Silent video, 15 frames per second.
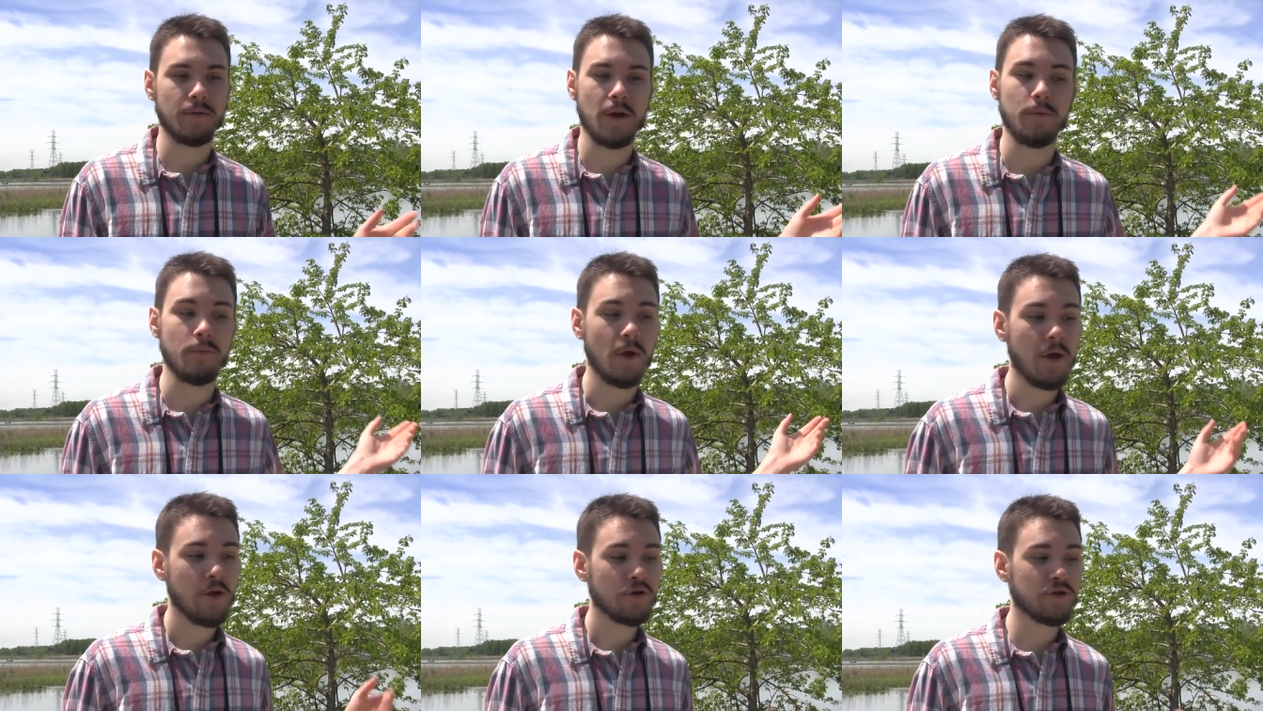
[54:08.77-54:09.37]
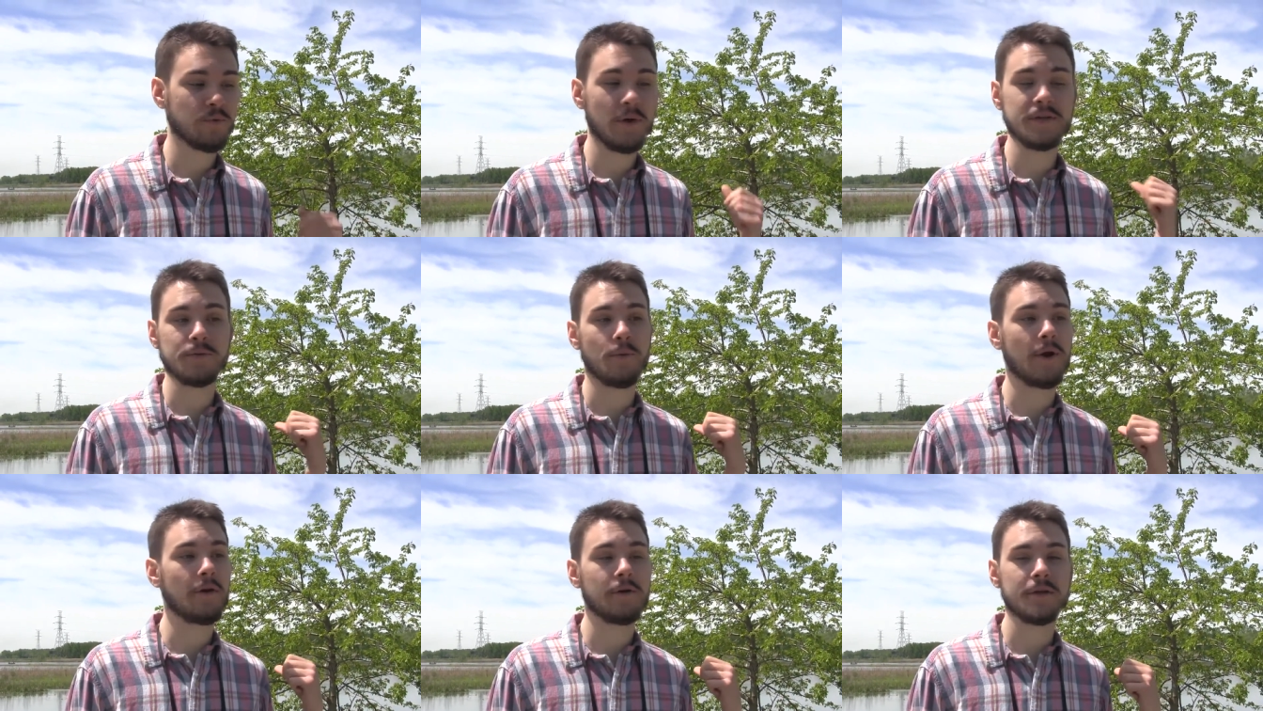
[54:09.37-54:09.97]
and just raise
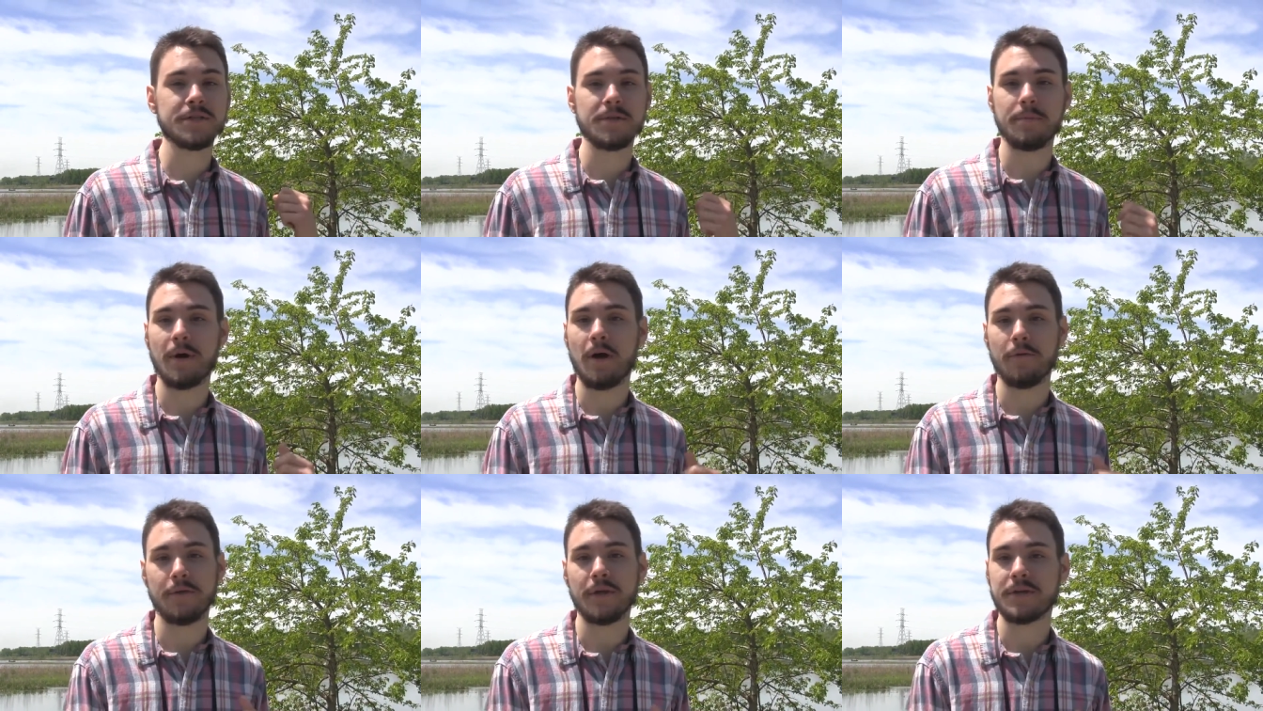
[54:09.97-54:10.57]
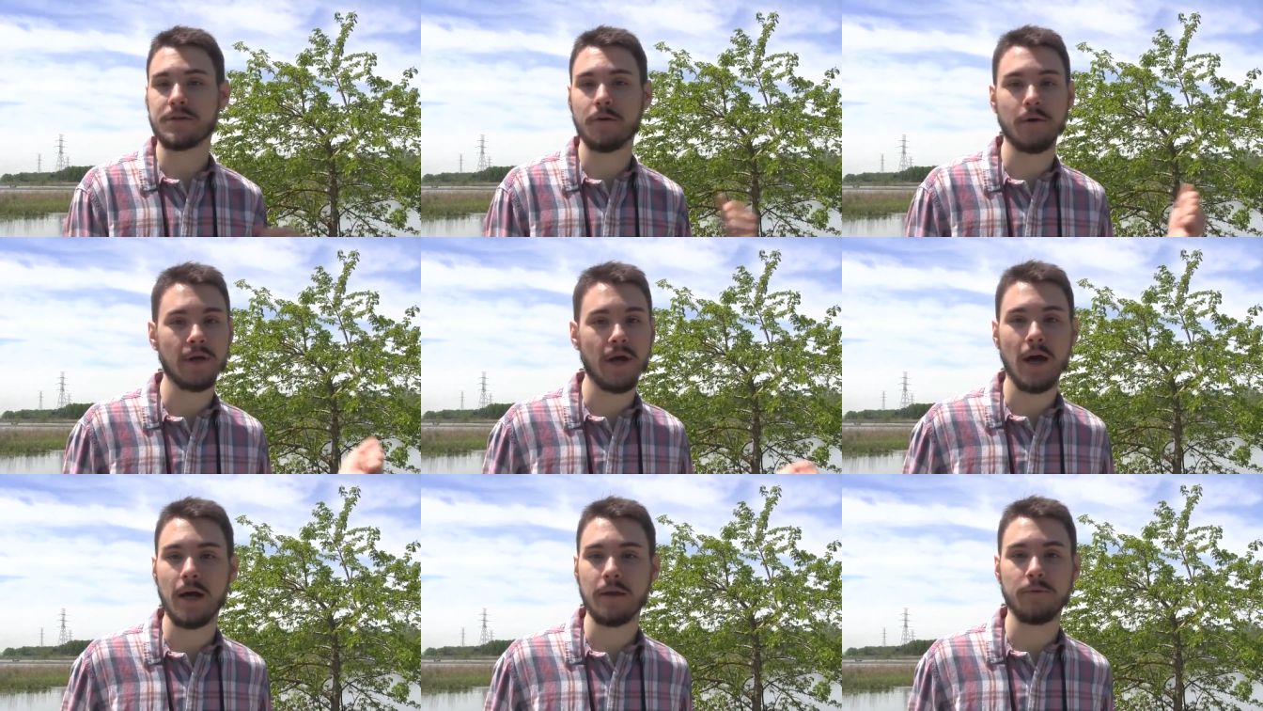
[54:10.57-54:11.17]
awareness about things going
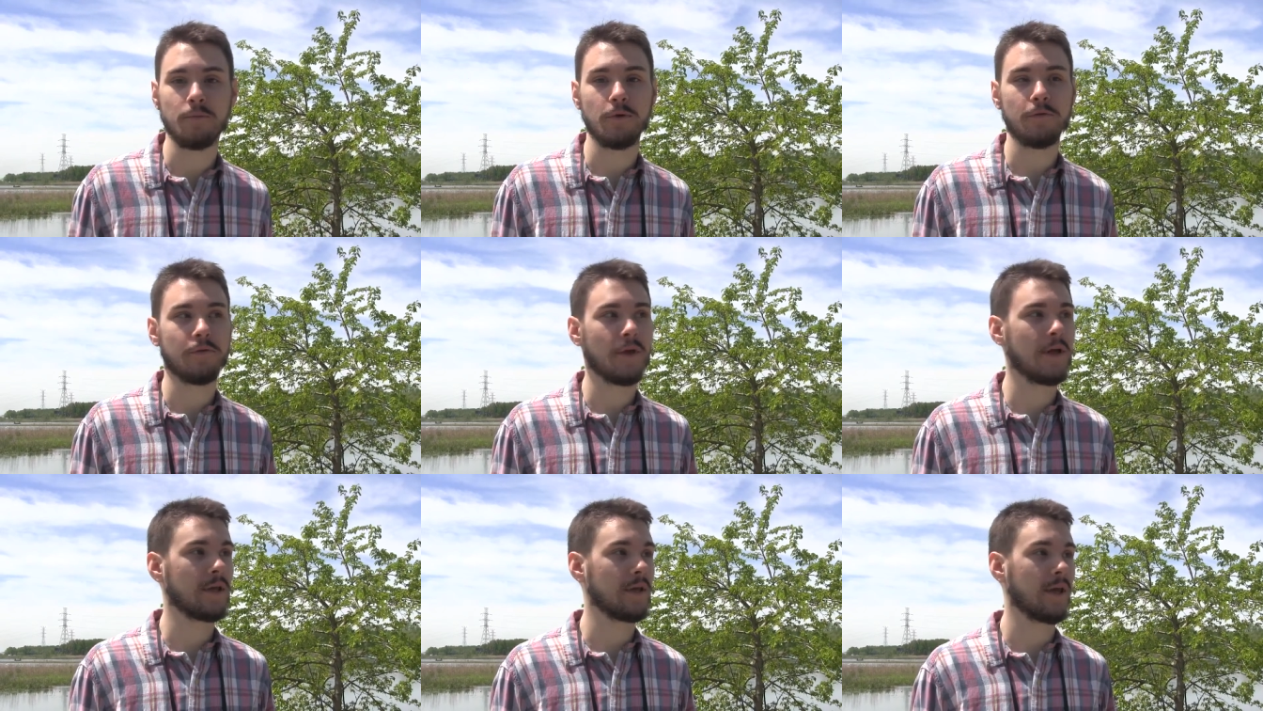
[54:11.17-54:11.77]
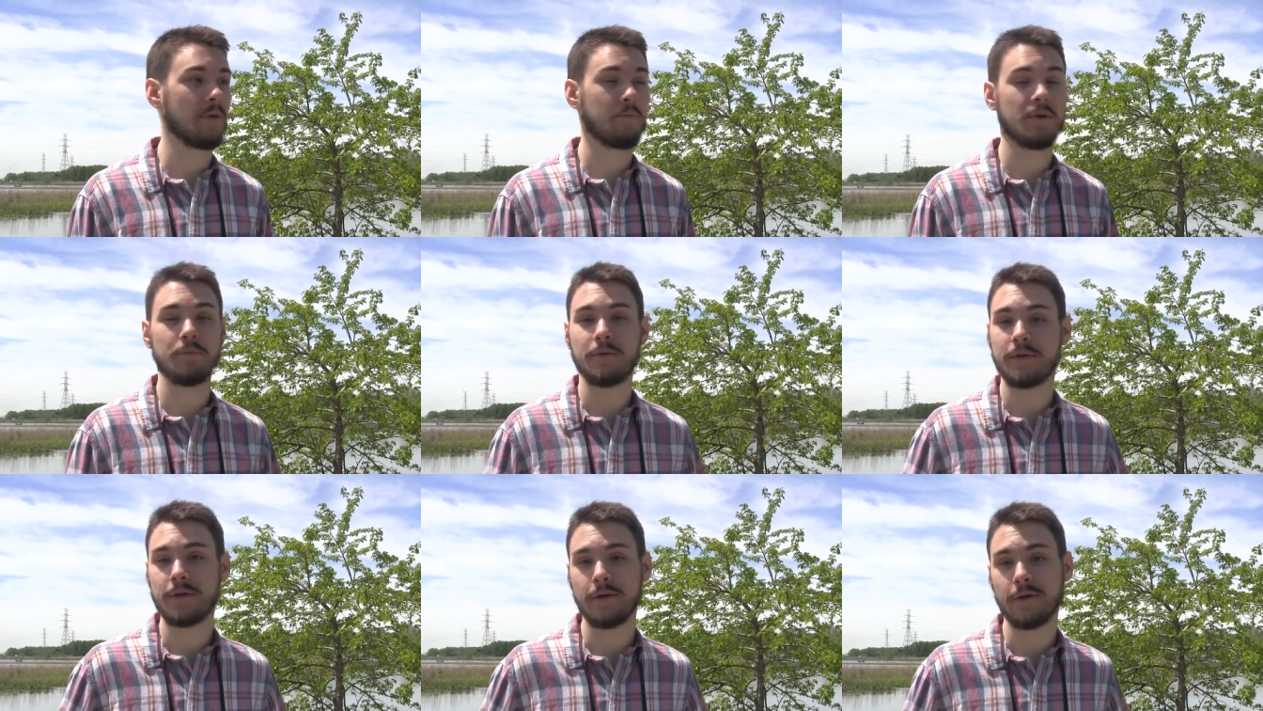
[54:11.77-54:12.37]
on in Wolf Lake and get
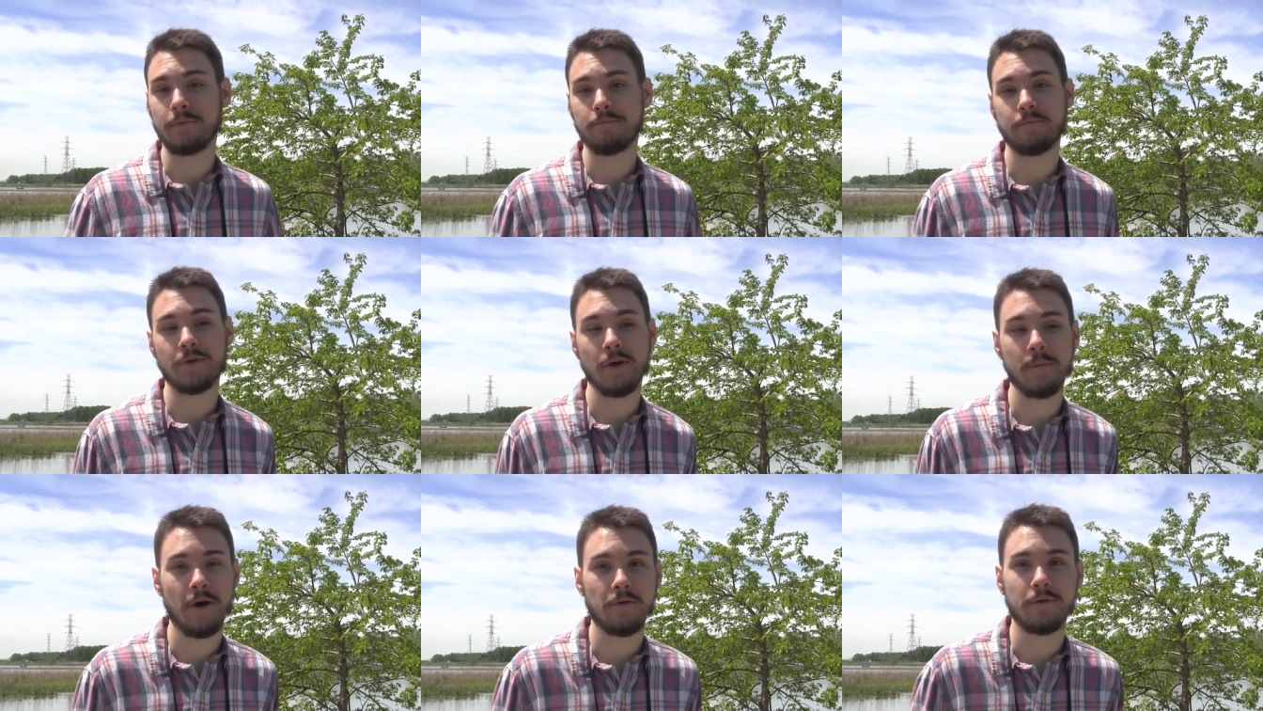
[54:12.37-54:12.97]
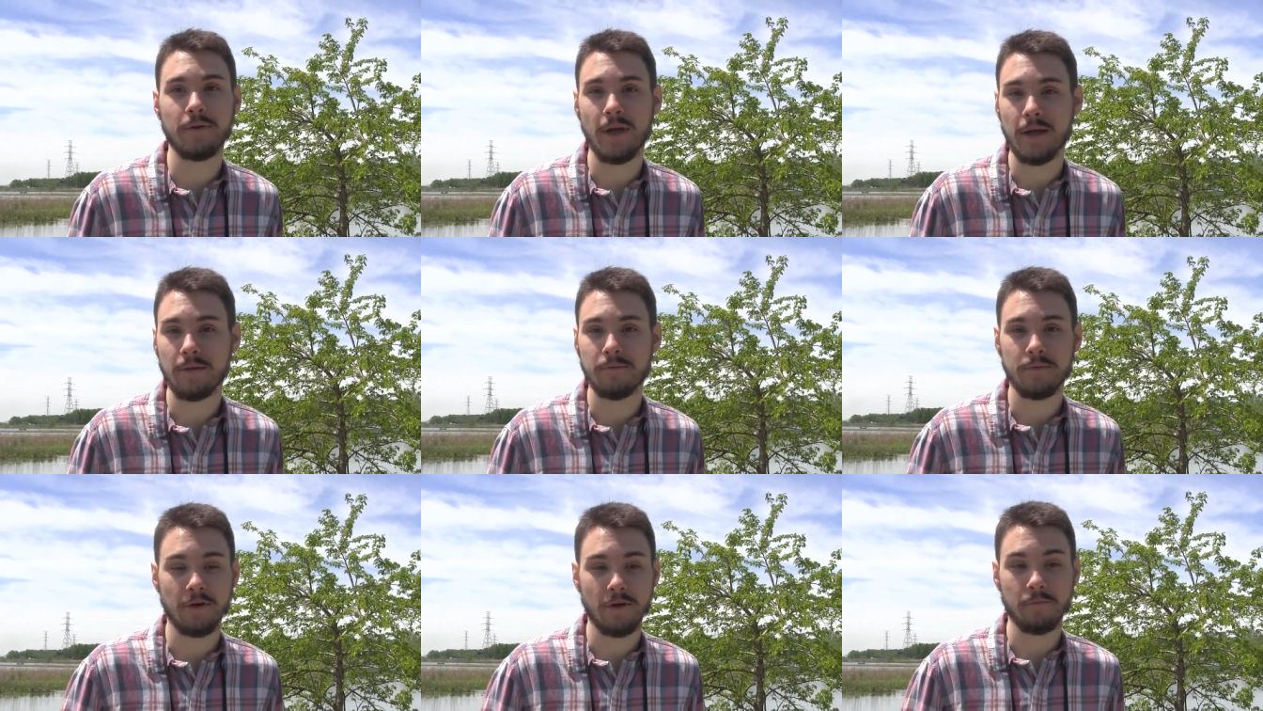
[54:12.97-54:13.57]
people to come out and like
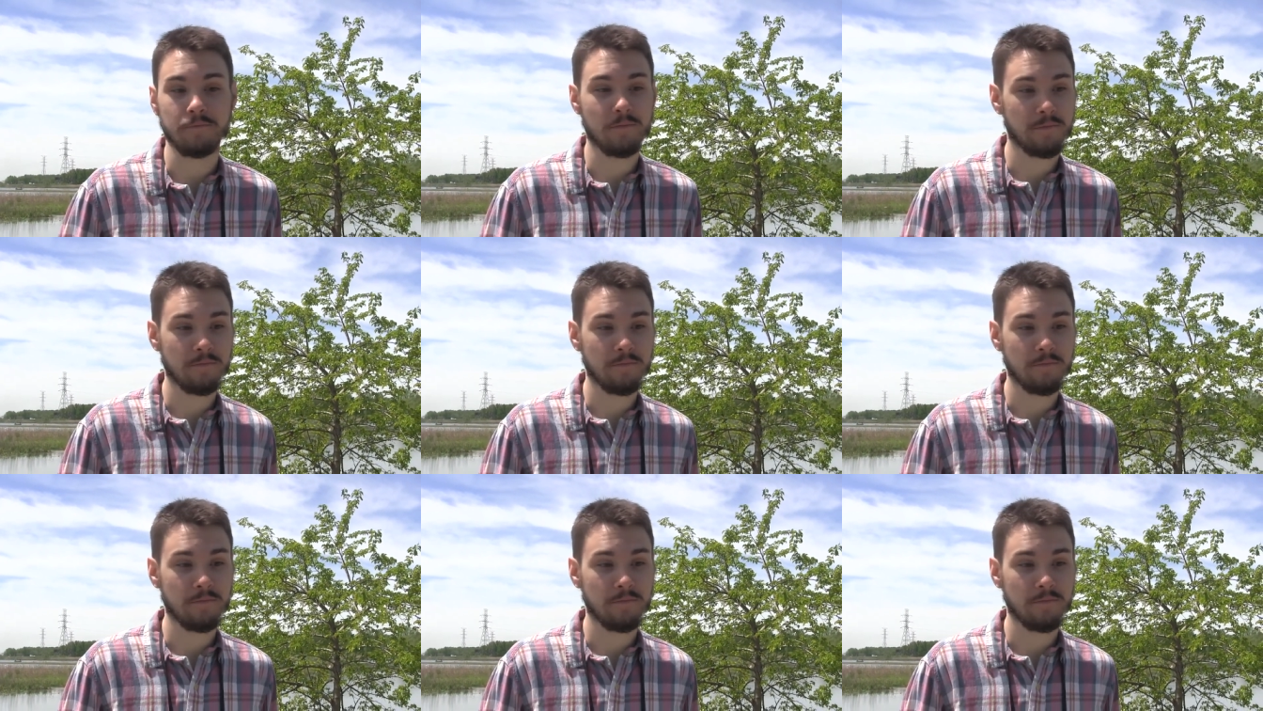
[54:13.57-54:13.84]
you know